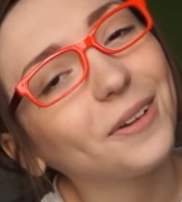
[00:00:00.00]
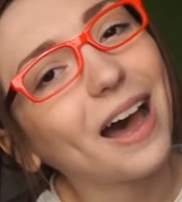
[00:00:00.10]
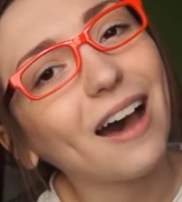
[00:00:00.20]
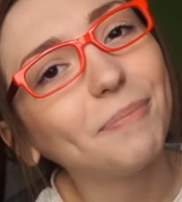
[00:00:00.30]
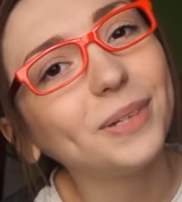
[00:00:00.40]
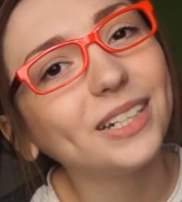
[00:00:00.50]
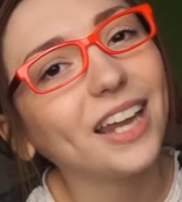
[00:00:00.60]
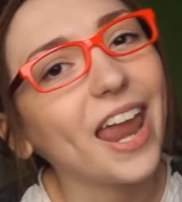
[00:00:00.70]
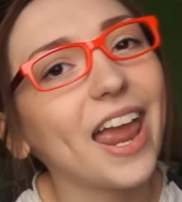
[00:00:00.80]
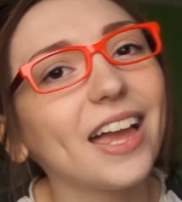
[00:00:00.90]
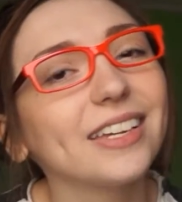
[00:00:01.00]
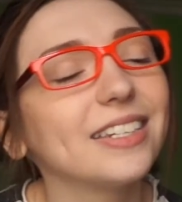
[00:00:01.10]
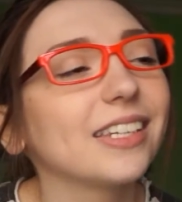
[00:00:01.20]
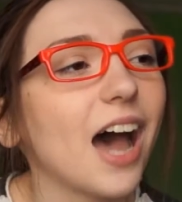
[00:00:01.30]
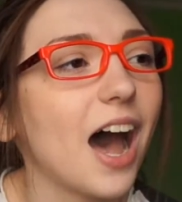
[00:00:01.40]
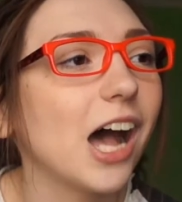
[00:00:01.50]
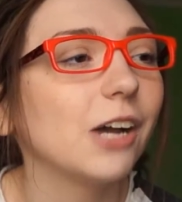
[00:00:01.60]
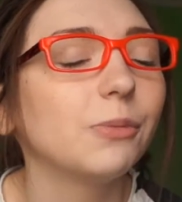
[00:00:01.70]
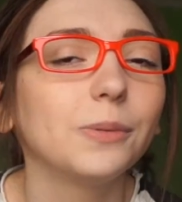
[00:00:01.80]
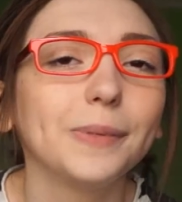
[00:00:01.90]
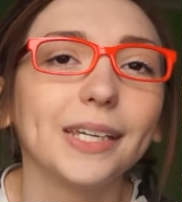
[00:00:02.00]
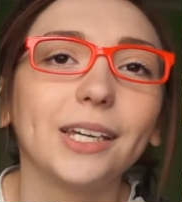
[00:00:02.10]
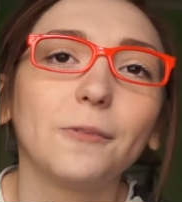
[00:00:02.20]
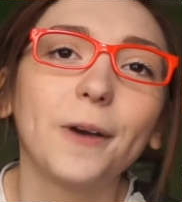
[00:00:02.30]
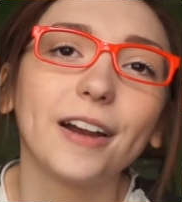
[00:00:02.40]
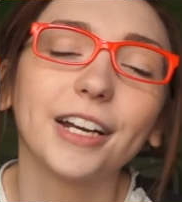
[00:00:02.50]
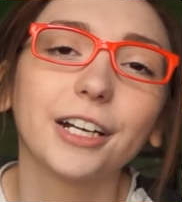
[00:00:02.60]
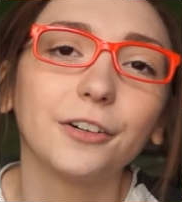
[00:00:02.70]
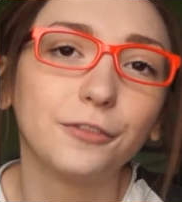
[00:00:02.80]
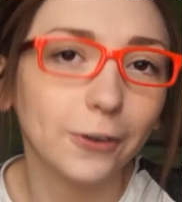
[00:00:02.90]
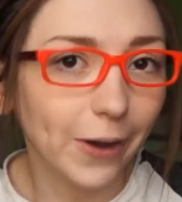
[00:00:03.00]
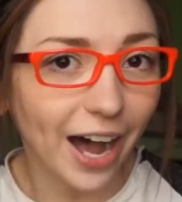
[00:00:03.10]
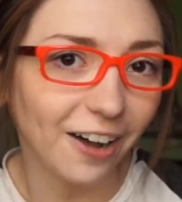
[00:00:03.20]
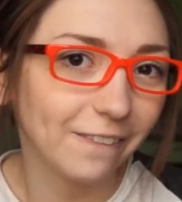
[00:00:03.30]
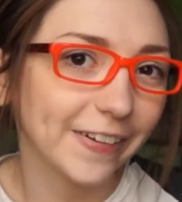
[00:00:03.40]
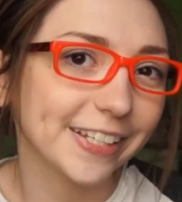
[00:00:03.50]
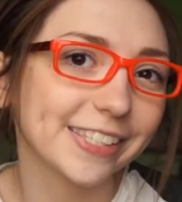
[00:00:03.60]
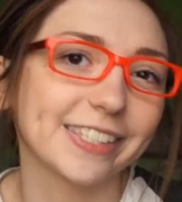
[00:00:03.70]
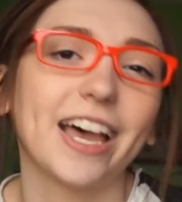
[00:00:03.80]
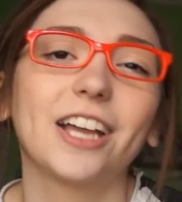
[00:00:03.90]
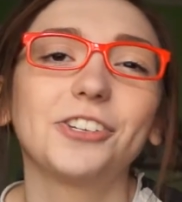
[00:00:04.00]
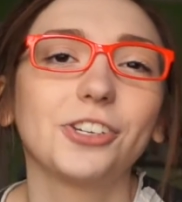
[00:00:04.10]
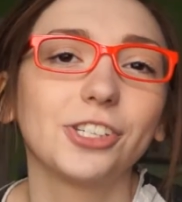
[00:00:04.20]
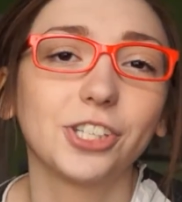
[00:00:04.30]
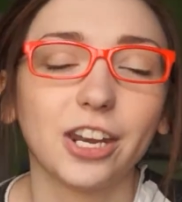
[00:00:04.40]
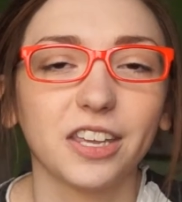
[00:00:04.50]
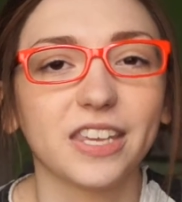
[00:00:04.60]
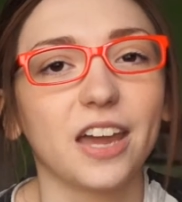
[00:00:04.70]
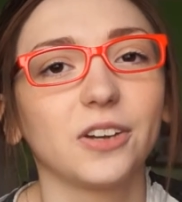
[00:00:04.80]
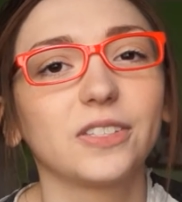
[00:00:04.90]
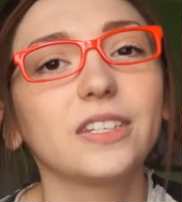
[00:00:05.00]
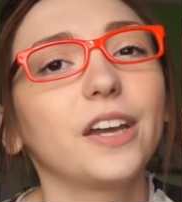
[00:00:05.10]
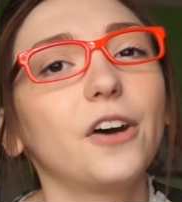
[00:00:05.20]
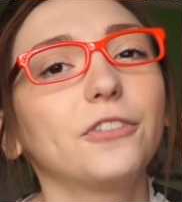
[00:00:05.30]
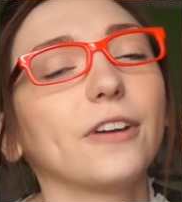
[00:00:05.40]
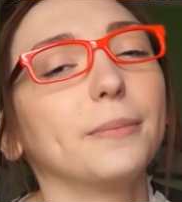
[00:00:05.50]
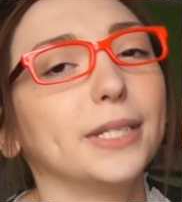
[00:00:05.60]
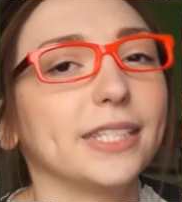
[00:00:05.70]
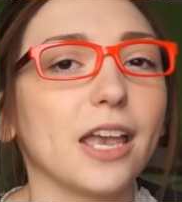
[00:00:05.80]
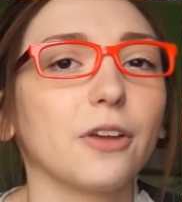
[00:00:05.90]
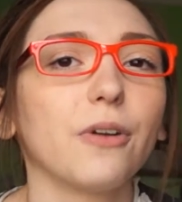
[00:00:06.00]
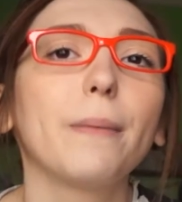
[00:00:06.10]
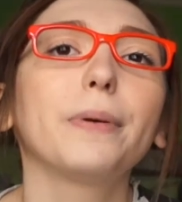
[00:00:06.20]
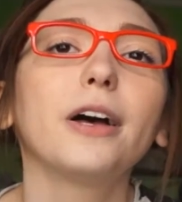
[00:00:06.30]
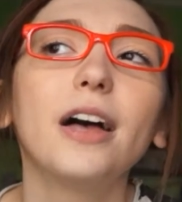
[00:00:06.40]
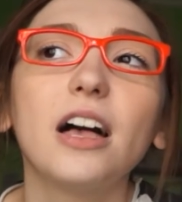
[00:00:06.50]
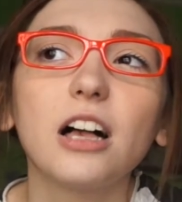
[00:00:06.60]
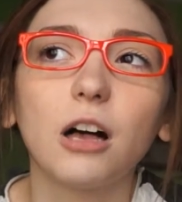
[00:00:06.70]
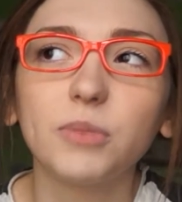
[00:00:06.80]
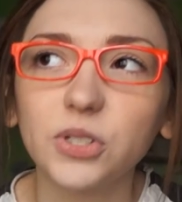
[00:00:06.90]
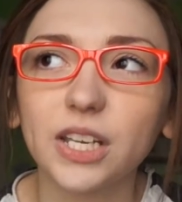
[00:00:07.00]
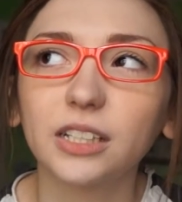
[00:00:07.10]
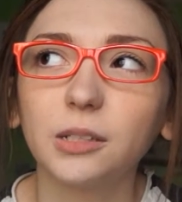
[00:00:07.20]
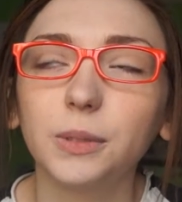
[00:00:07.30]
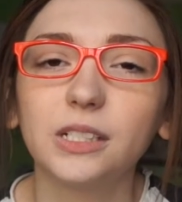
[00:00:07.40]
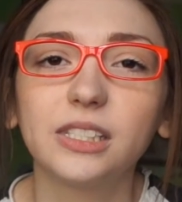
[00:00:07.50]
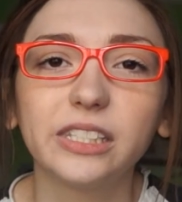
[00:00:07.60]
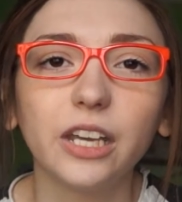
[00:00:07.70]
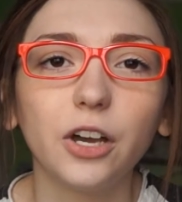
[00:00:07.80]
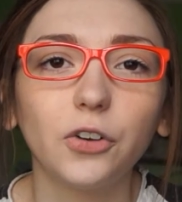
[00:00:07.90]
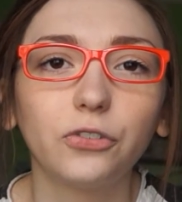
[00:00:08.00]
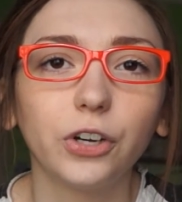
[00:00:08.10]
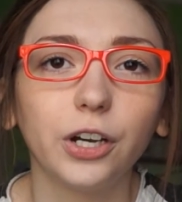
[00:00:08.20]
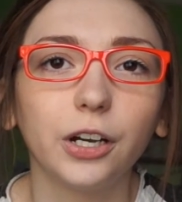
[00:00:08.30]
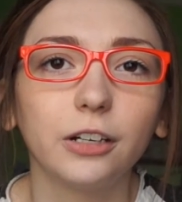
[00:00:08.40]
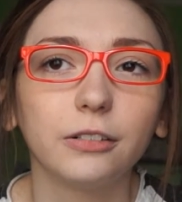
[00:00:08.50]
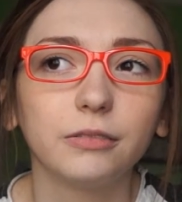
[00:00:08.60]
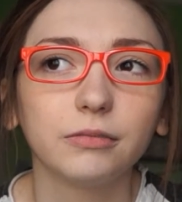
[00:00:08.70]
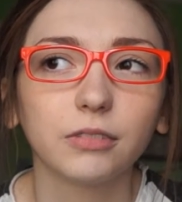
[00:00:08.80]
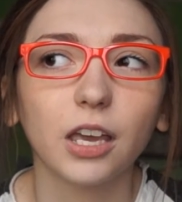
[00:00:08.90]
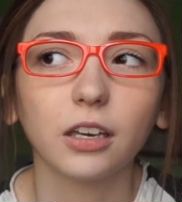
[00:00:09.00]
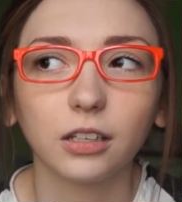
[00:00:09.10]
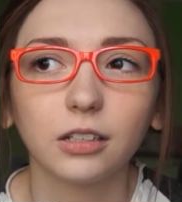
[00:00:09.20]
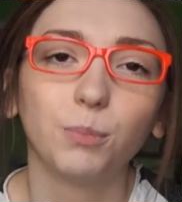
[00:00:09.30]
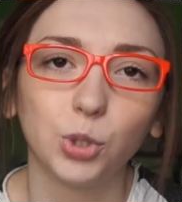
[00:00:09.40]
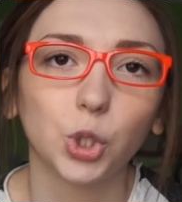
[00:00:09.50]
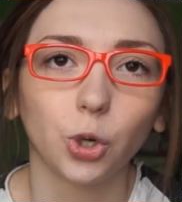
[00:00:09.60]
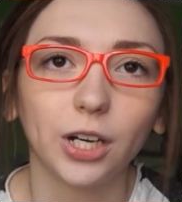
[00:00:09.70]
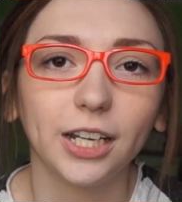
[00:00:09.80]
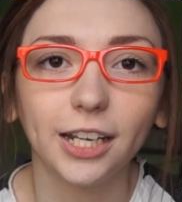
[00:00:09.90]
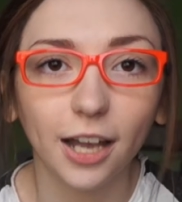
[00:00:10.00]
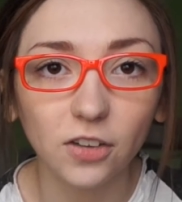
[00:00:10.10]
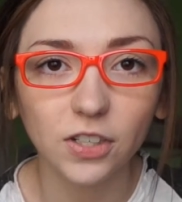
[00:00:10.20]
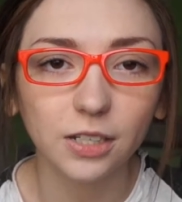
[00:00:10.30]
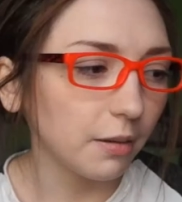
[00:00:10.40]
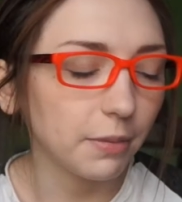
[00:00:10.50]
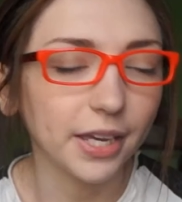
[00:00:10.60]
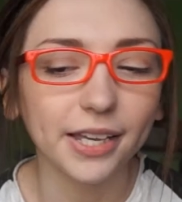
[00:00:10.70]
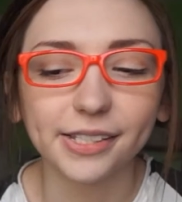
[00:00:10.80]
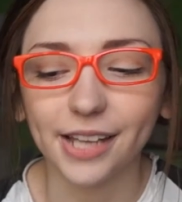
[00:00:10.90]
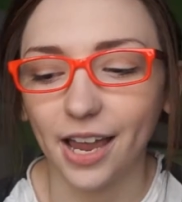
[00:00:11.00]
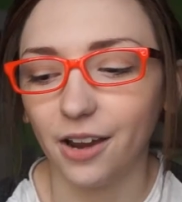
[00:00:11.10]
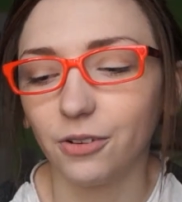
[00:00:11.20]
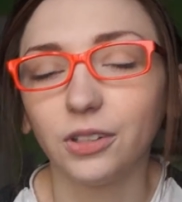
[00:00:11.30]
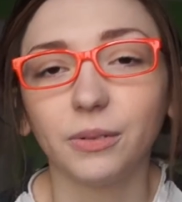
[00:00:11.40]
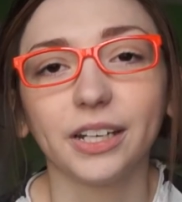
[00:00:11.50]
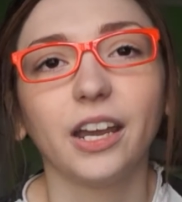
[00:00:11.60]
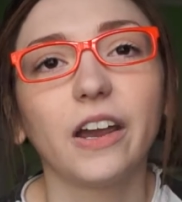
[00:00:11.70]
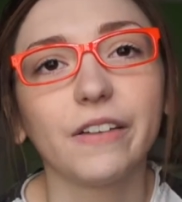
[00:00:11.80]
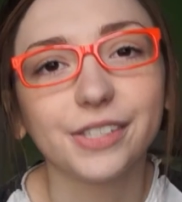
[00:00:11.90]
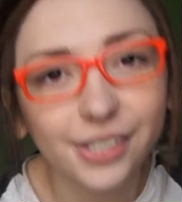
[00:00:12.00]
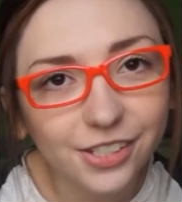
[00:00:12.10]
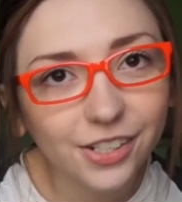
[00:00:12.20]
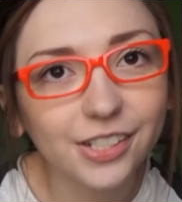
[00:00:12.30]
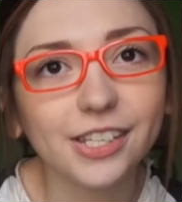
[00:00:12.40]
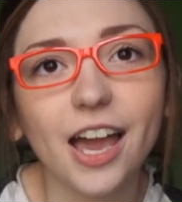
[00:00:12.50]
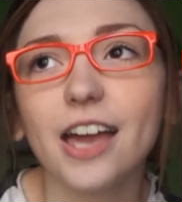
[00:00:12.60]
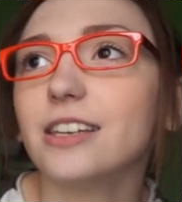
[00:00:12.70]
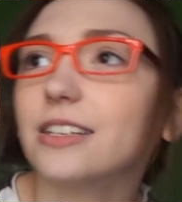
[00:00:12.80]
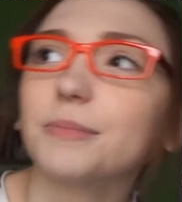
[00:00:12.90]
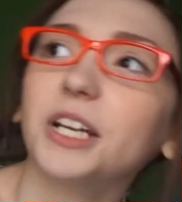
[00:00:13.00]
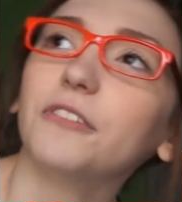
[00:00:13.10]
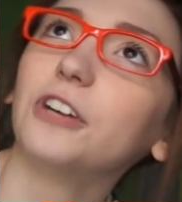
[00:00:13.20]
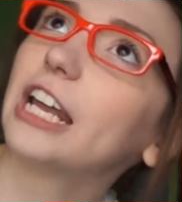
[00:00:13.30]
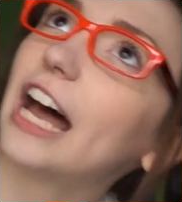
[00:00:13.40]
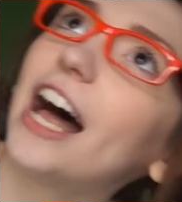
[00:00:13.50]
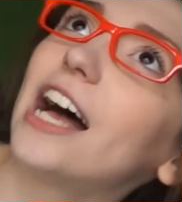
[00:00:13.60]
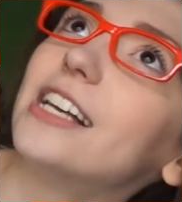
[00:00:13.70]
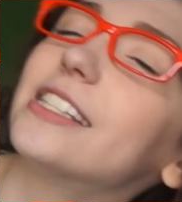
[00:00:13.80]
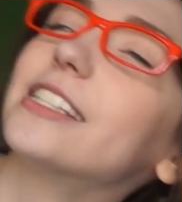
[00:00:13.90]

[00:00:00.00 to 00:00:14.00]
happen, and I will be wearing Fukawa slash Genocider Syo from Danganronpa. I'll most likely be in Syo for like majority of it because I really want to carry around scissors, and I'm gonna have red eyes,